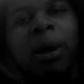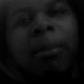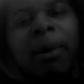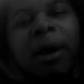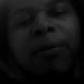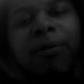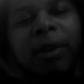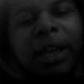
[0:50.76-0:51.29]
out my
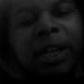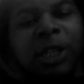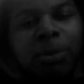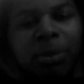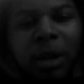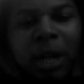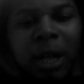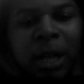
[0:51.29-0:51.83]
mouth
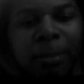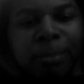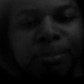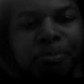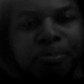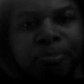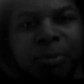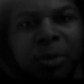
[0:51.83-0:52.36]
next, but
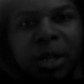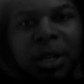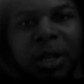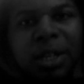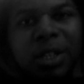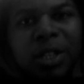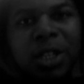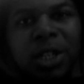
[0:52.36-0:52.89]

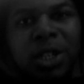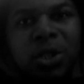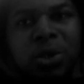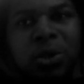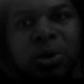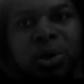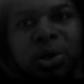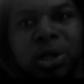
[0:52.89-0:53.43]

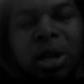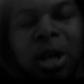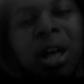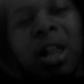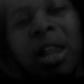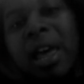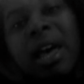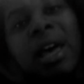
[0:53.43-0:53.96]
teachers
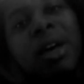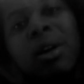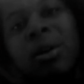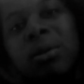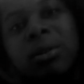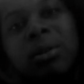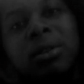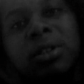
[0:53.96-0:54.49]

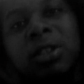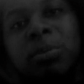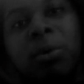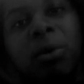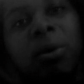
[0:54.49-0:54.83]
allowed the